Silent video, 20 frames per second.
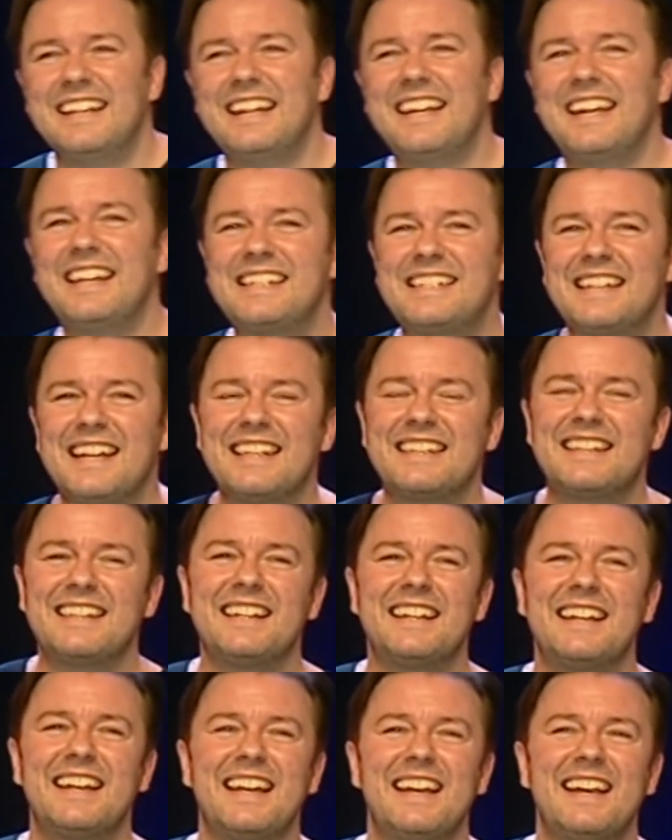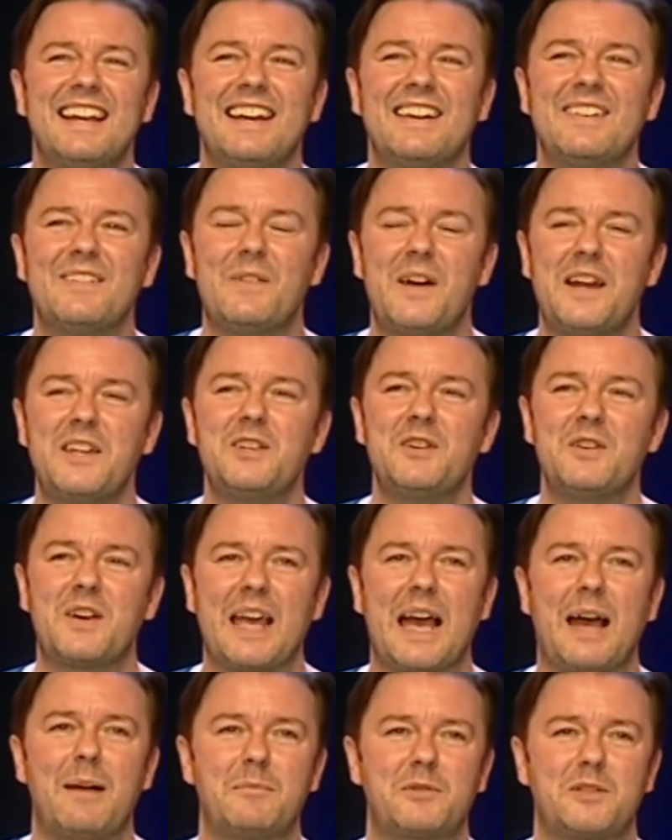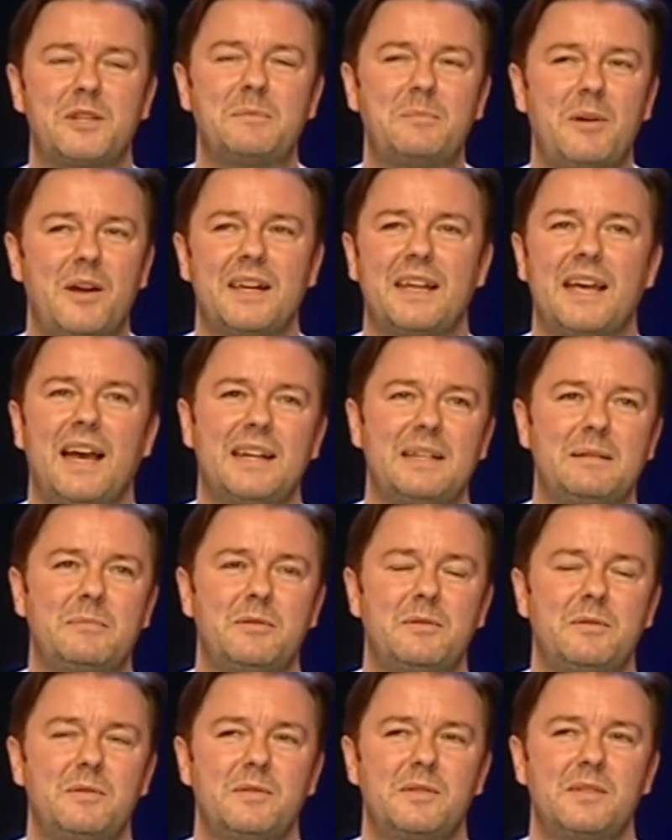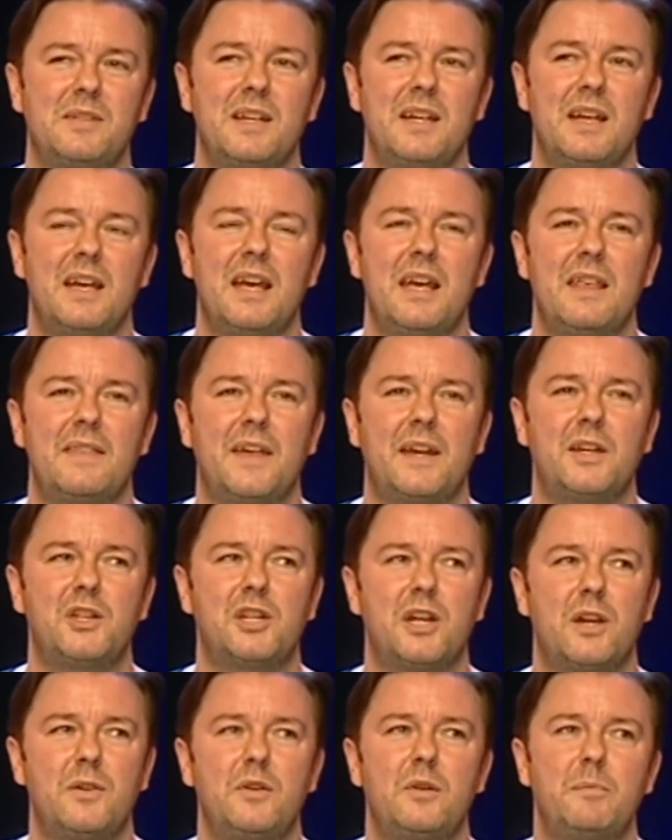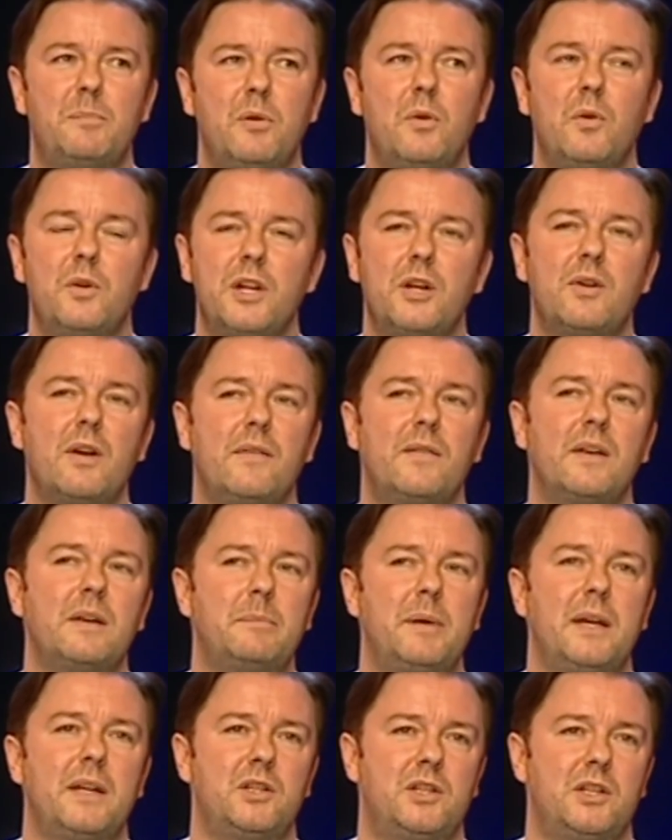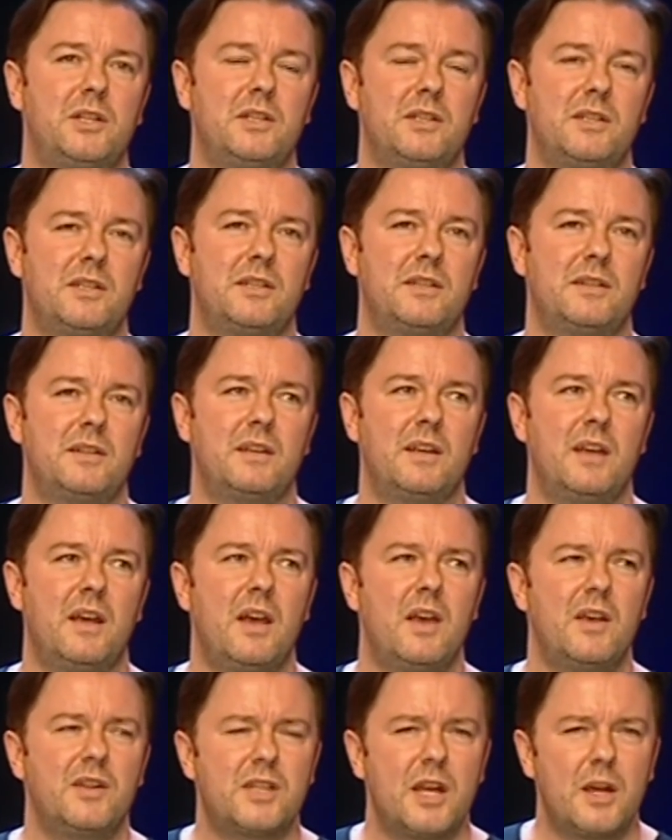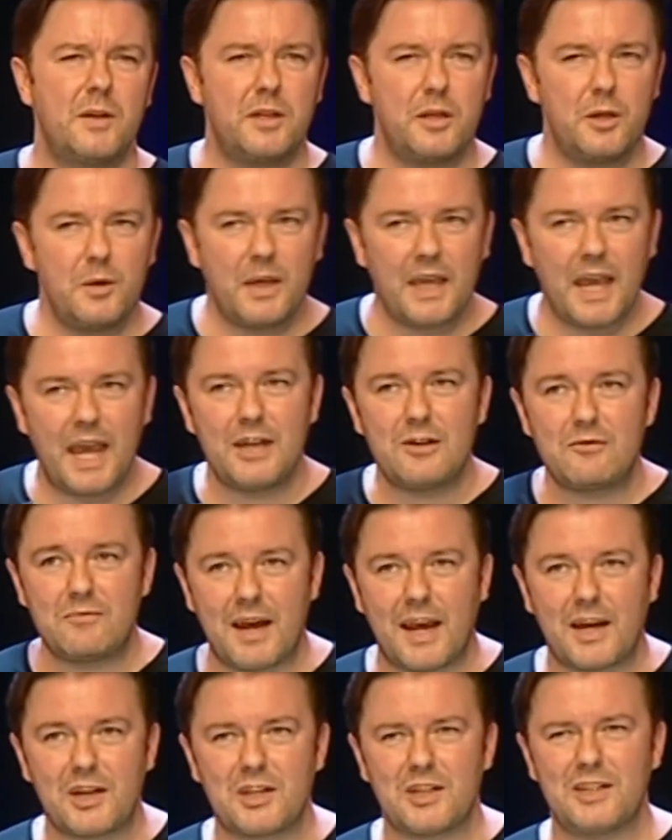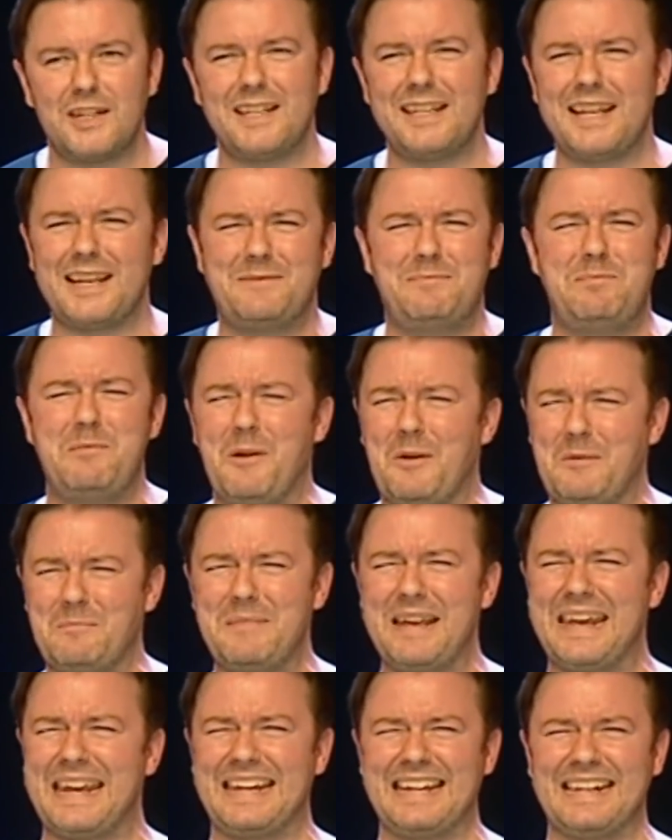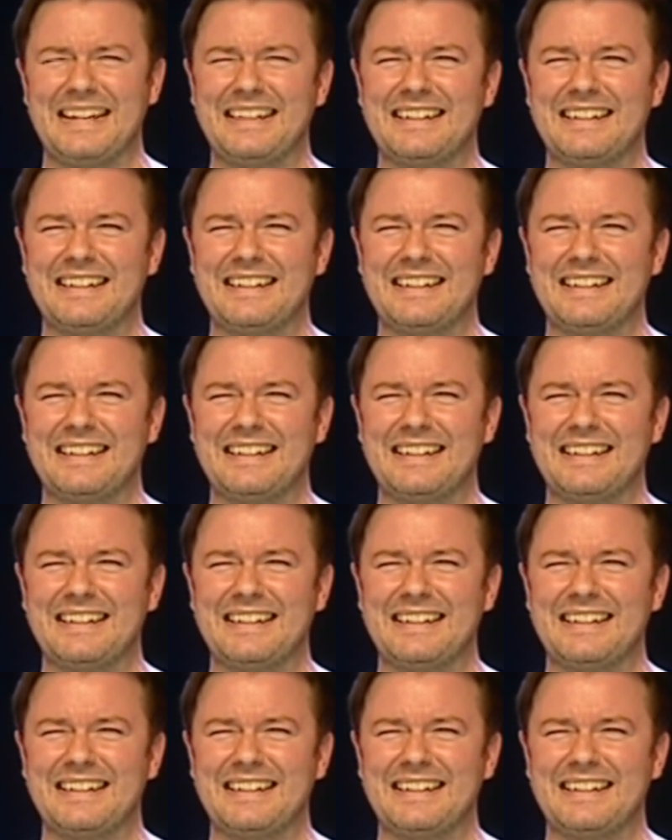he said that when you're captured by cannibals, they show you pornographic pictures so that you get an erection and there's more meat.